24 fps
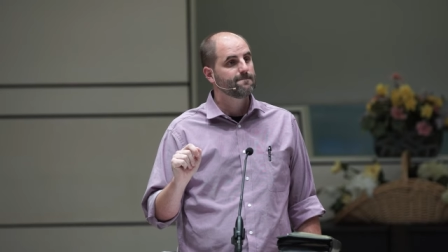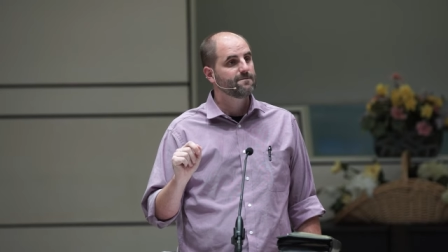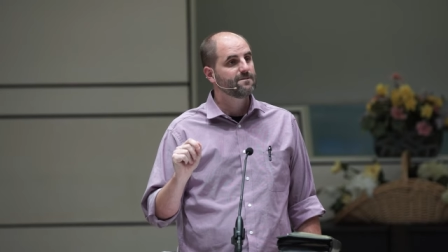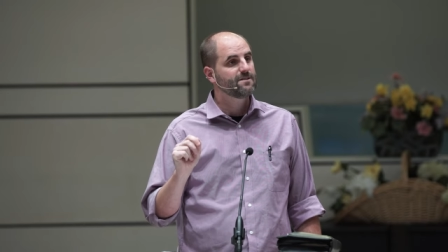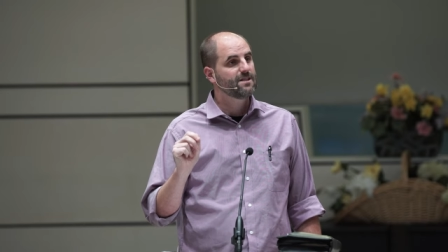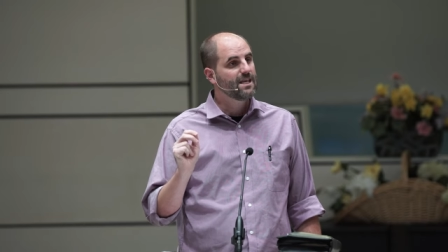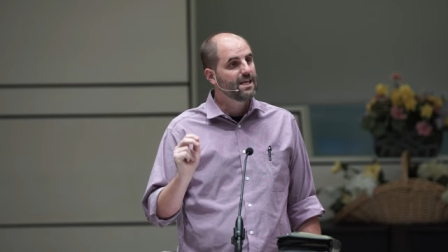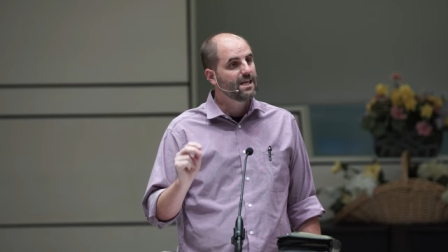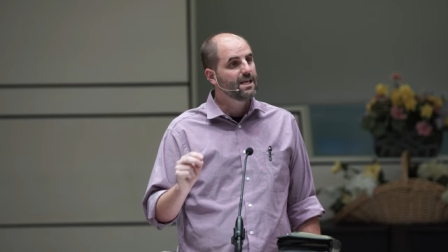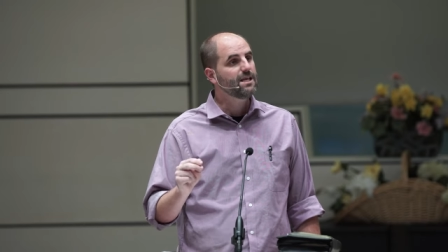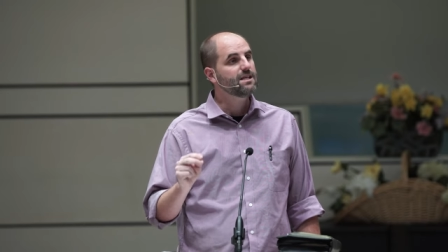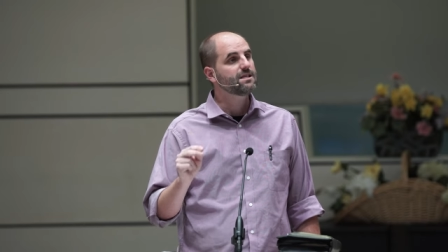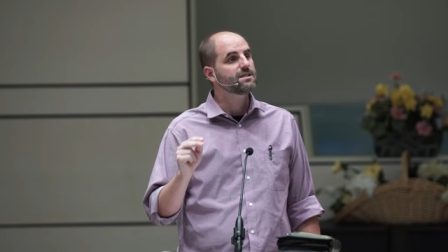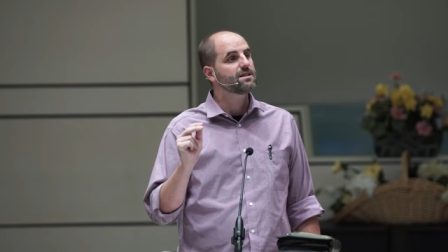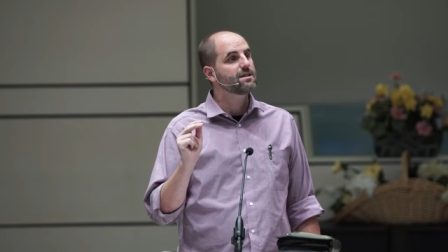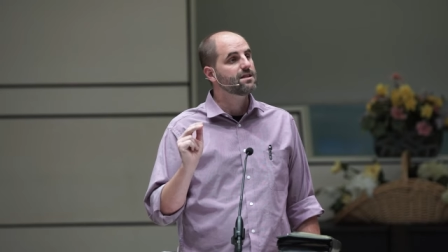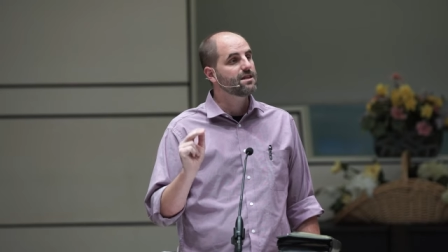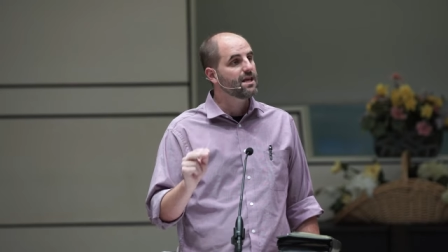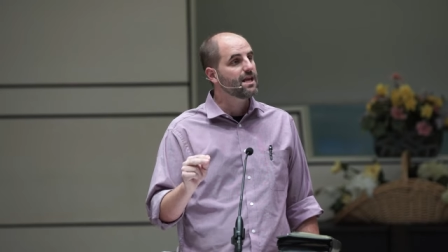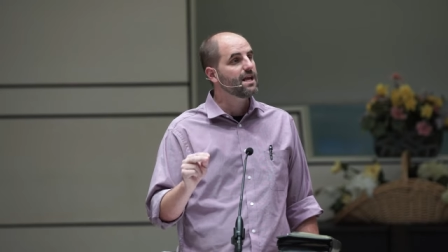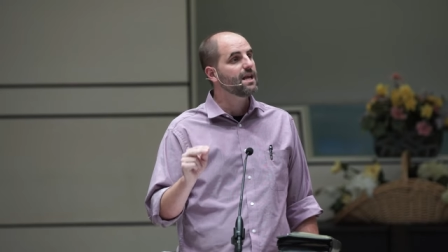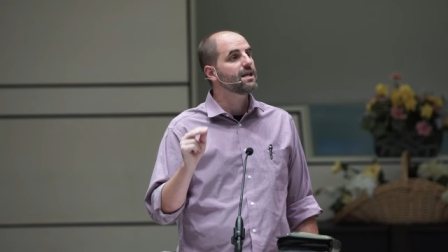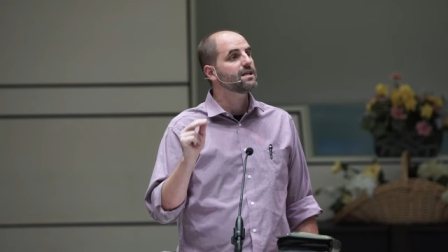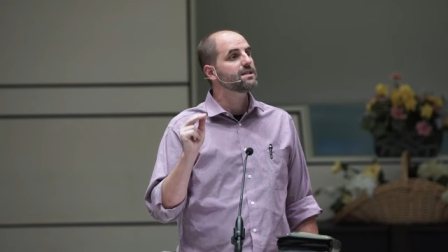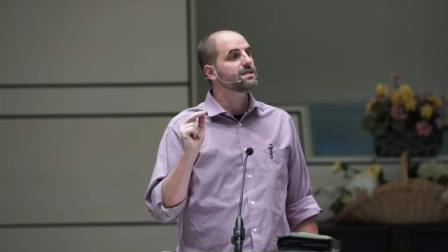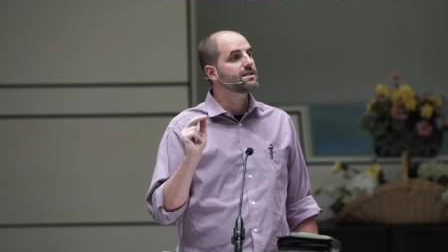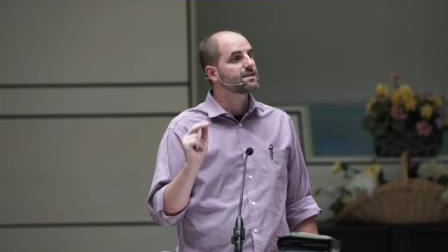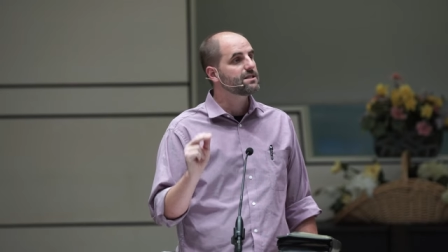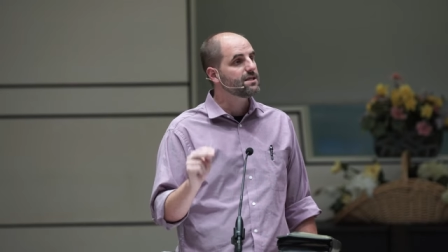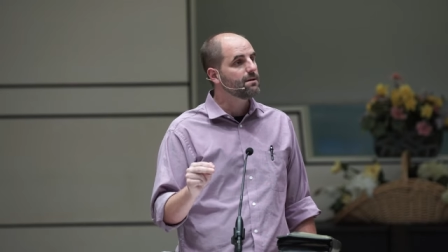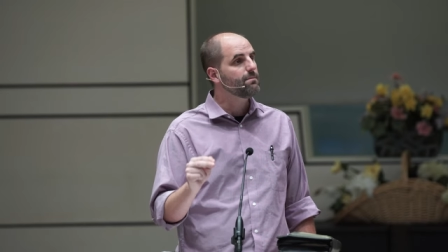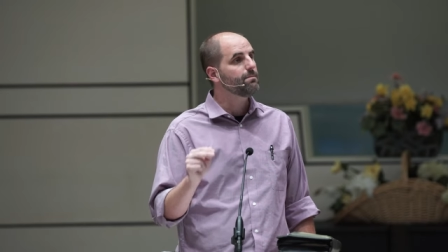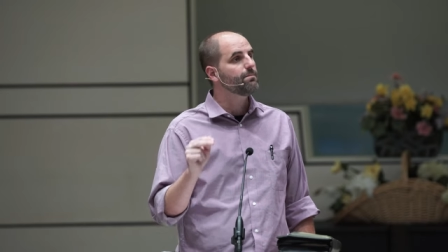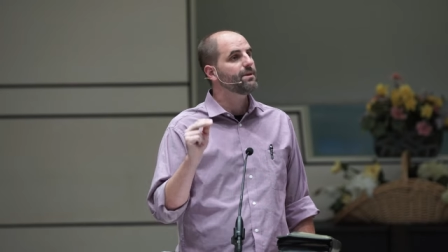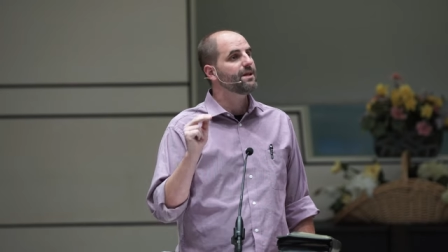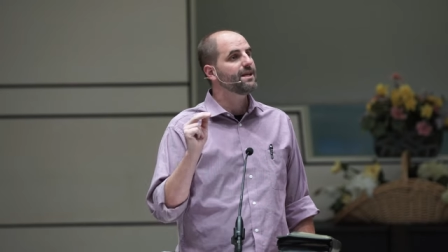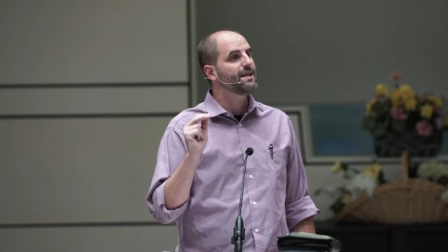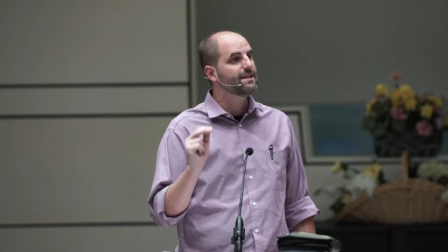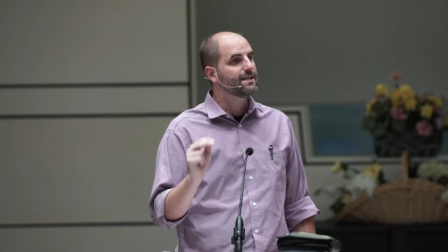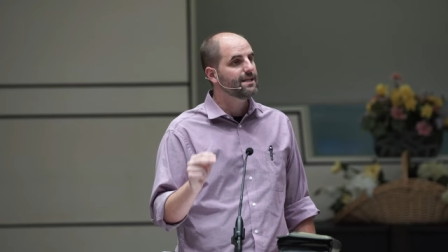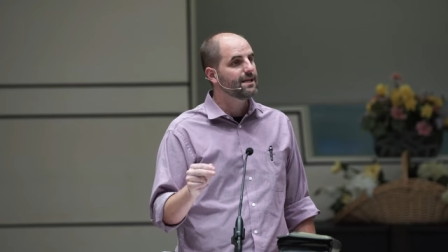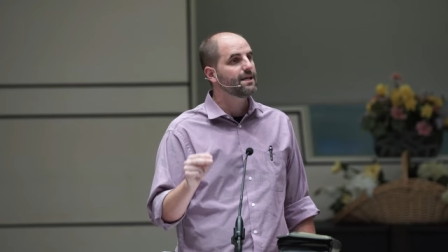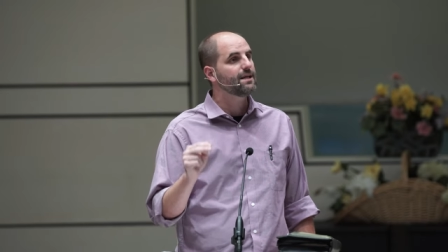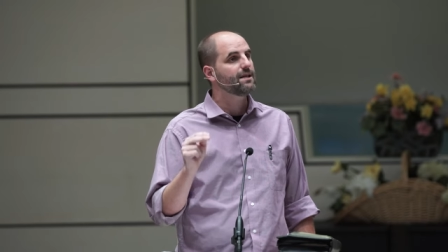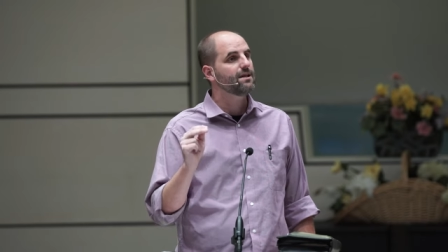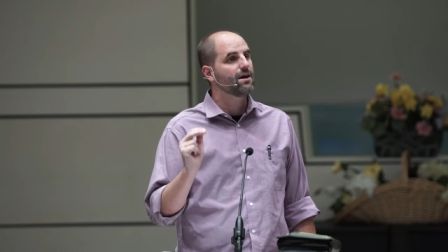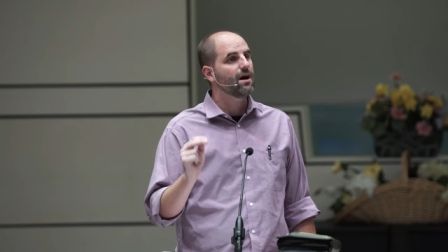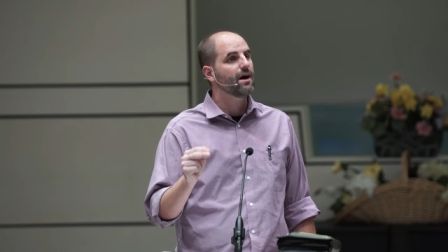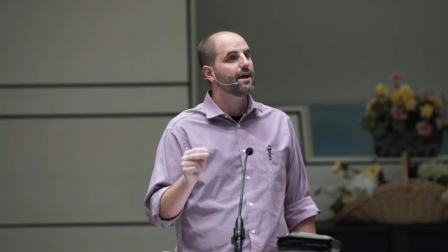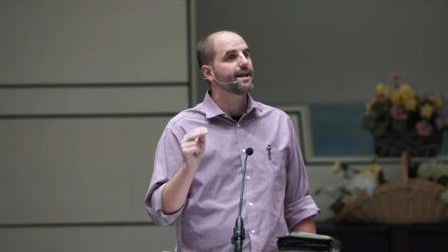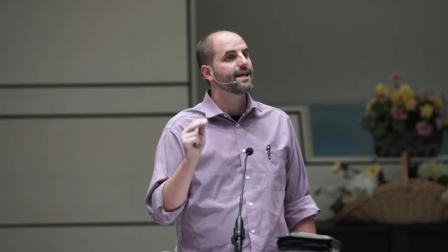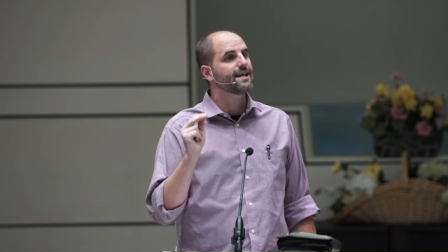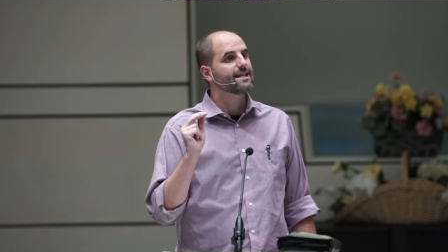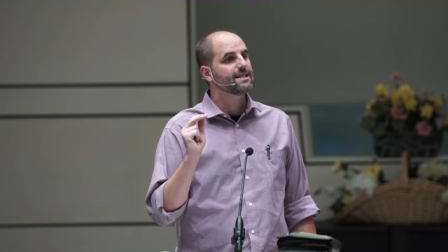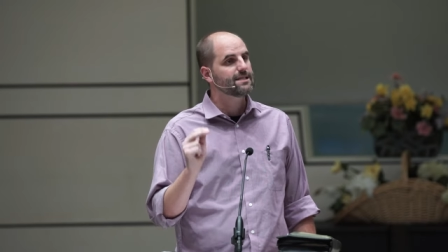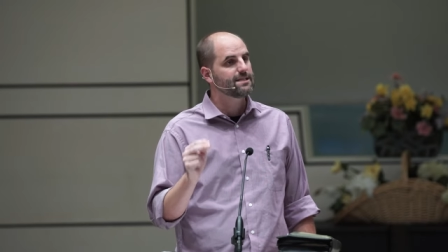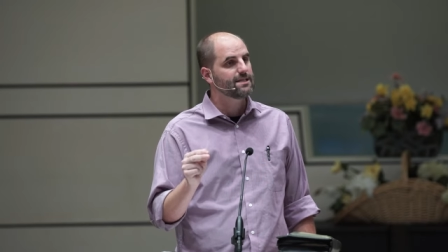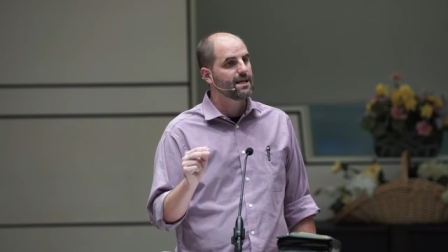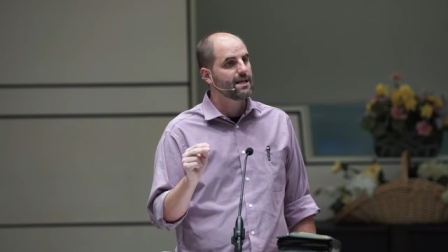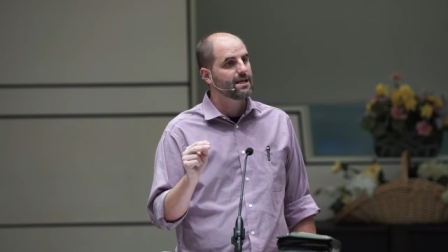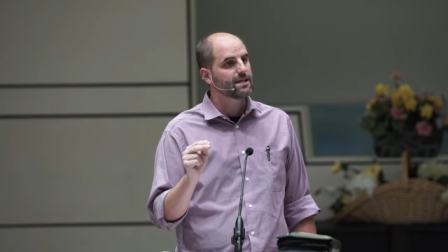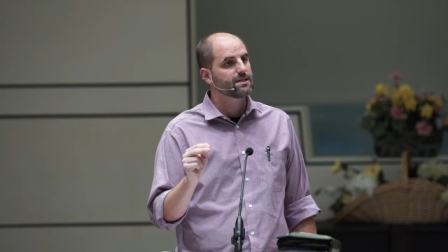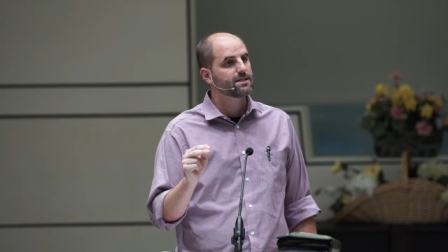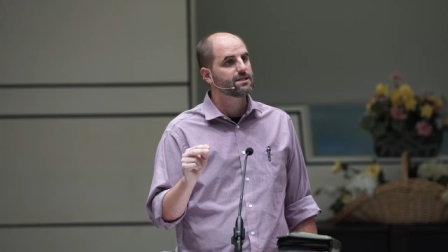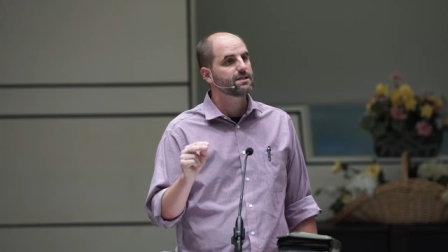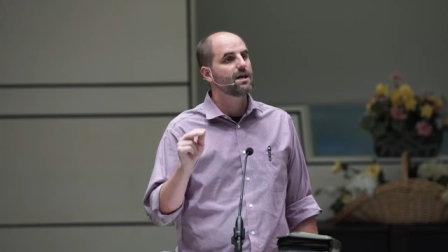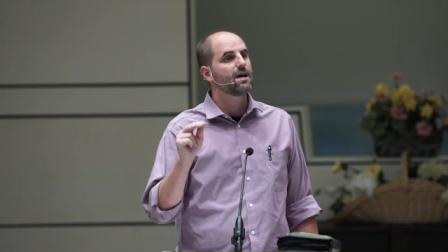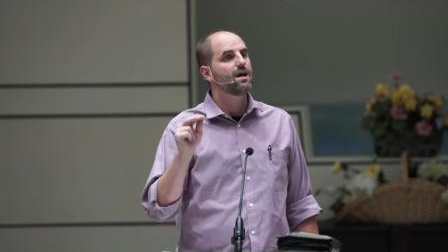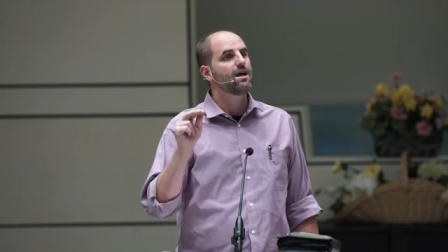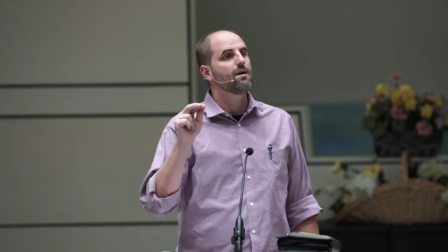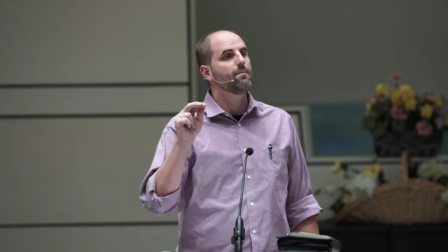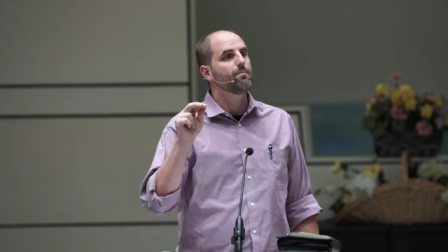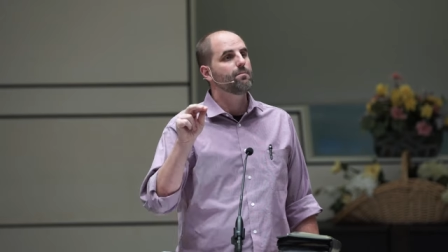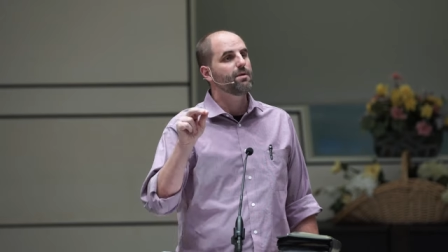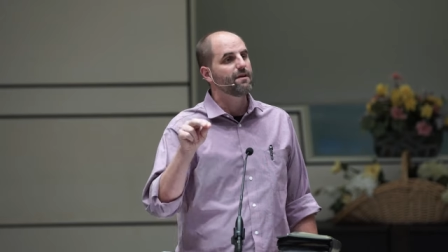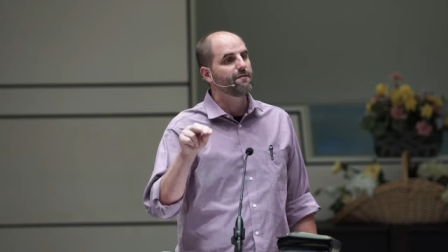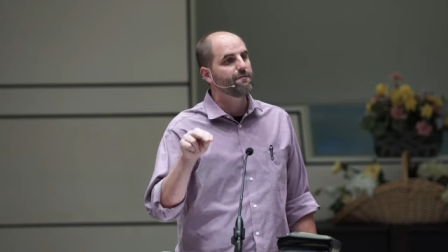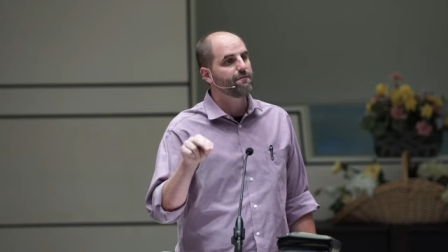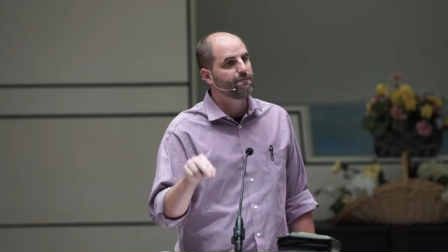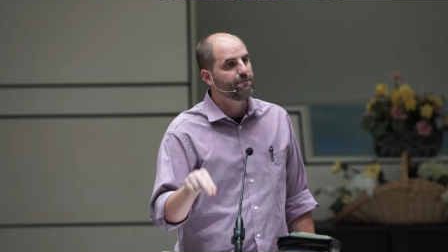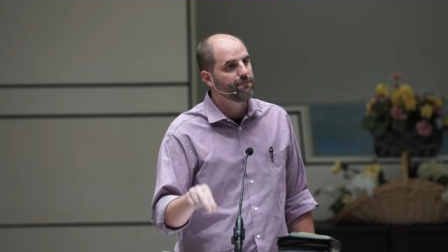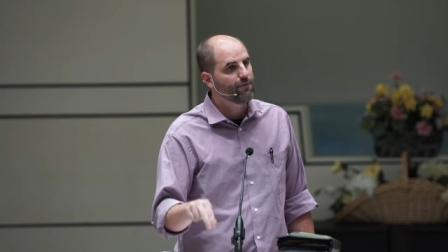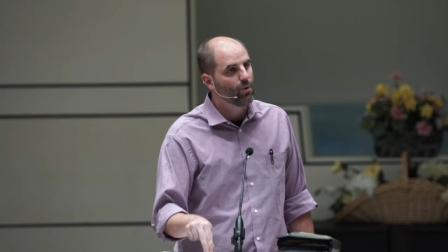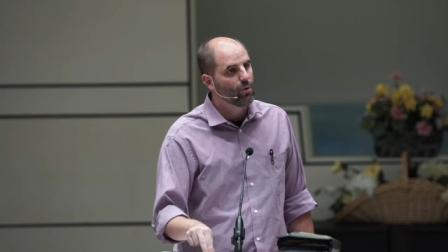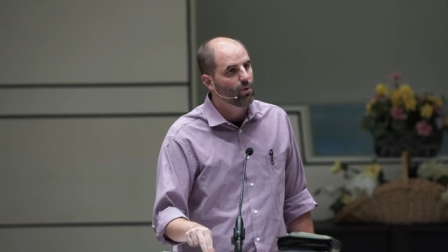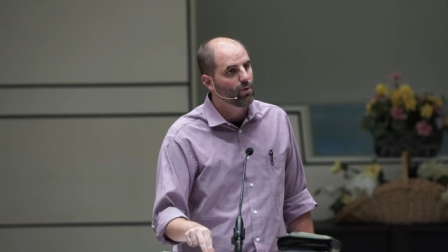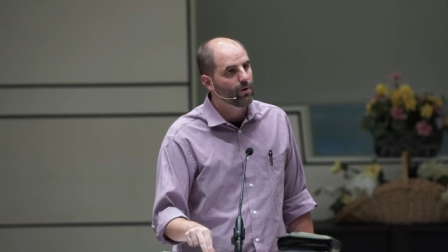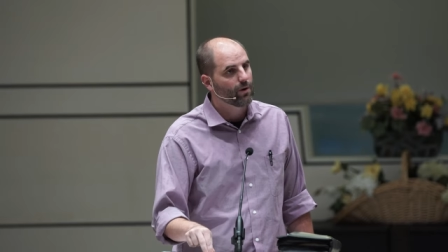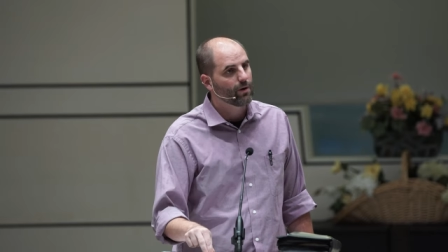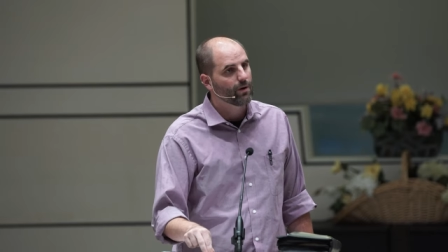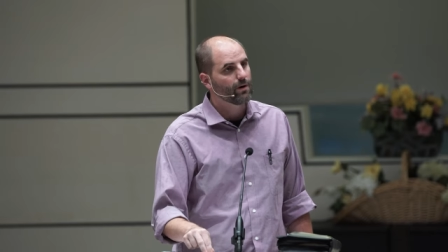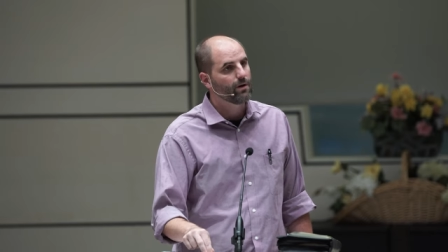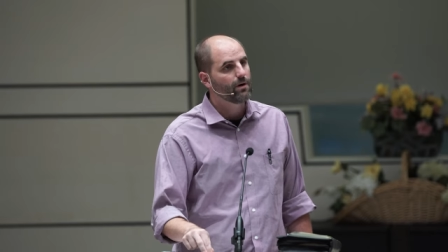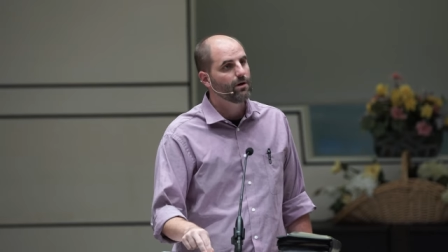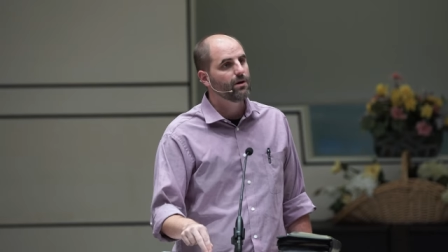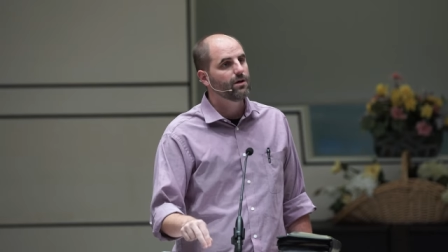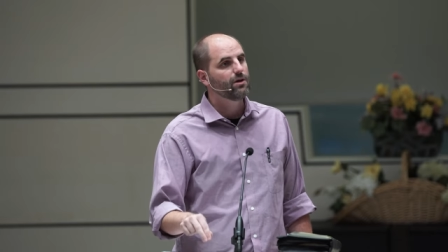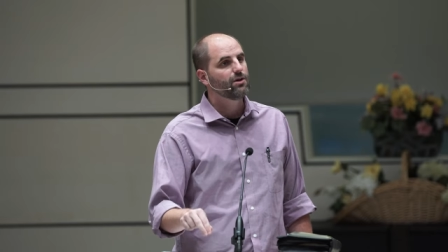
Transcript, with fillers: These things simply did not exist before